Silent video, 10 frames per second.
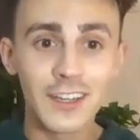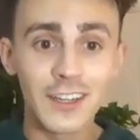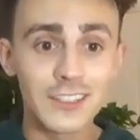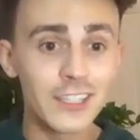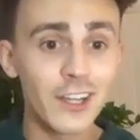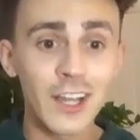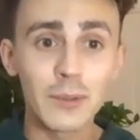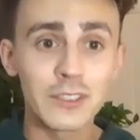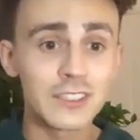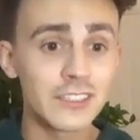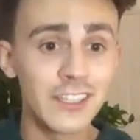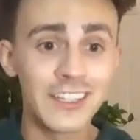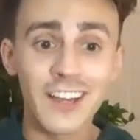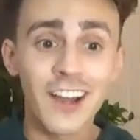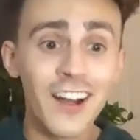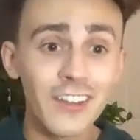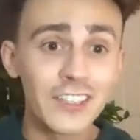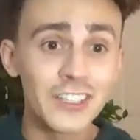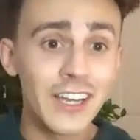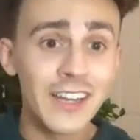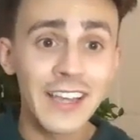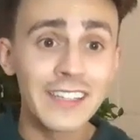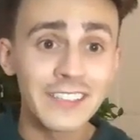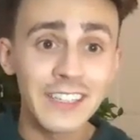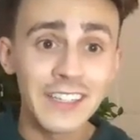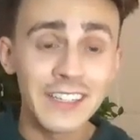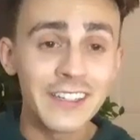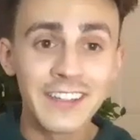until I was in college at 18.